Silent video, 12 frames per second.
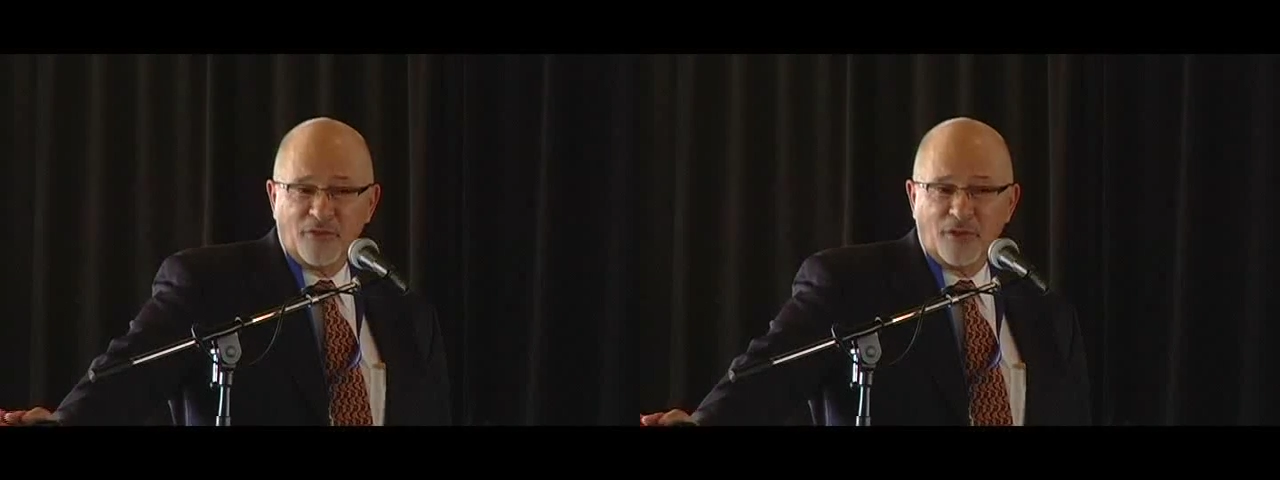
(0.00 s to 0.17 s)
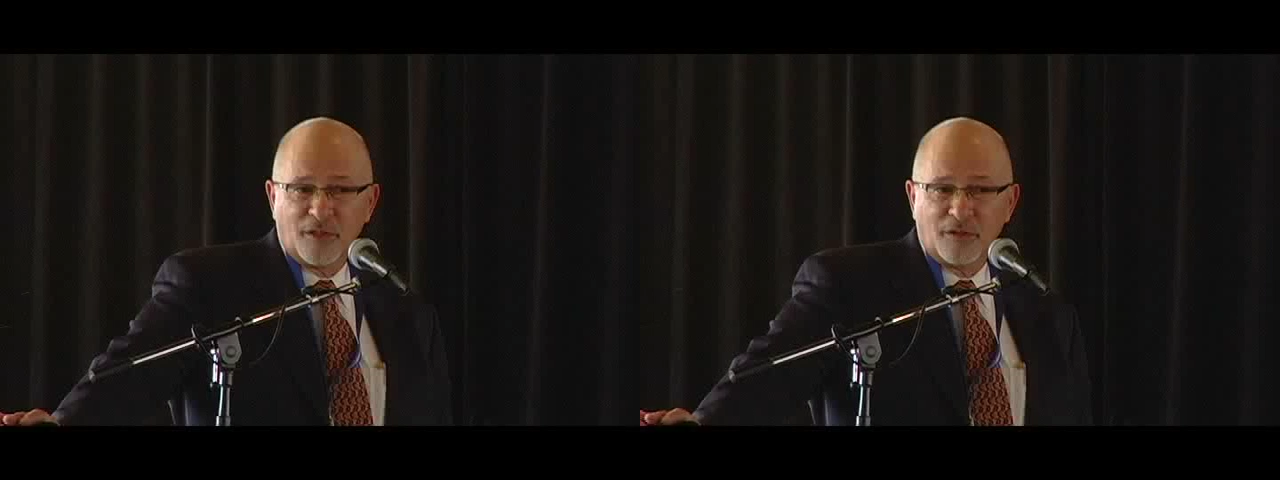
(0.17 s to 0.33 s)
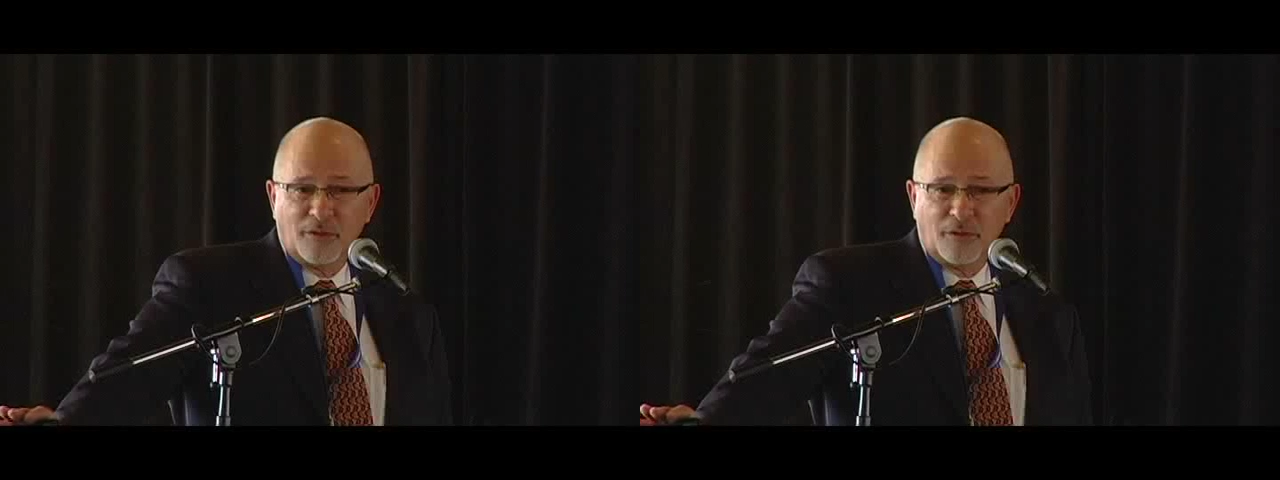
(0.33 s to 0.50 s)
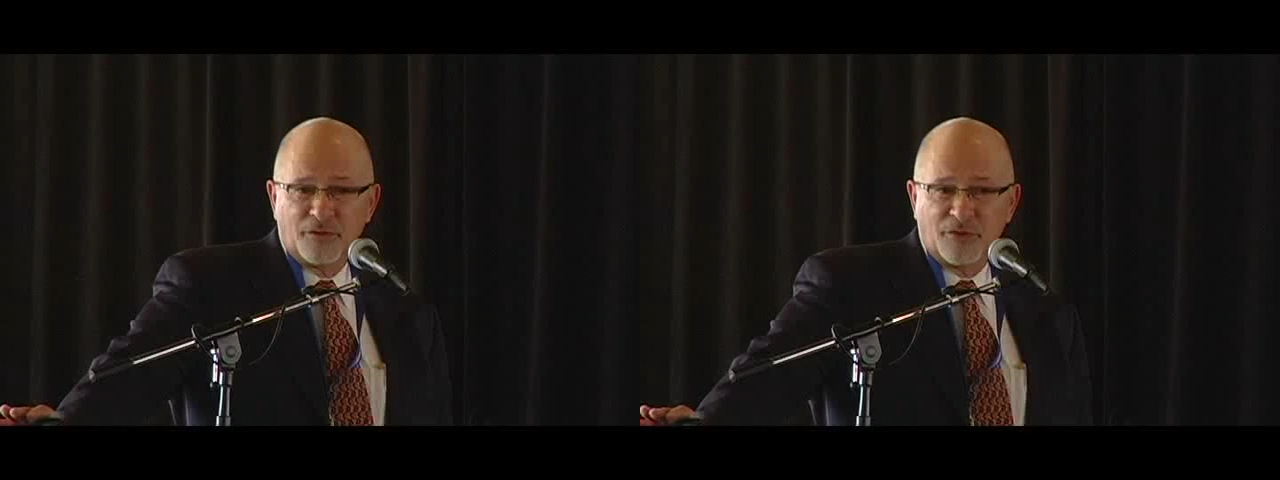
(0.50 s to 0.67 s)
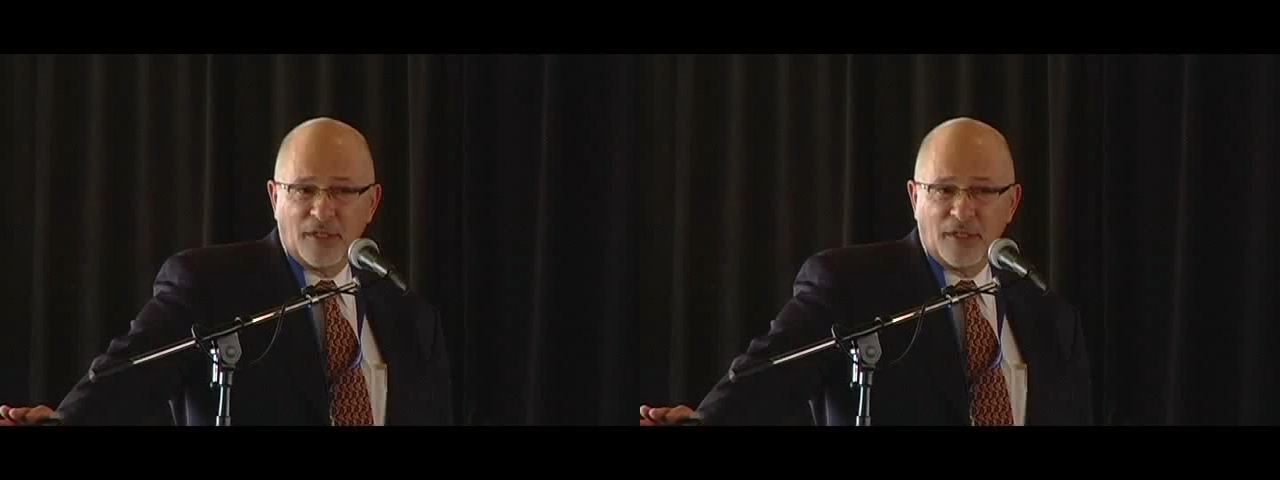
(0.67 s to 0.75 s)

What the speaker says: vehicles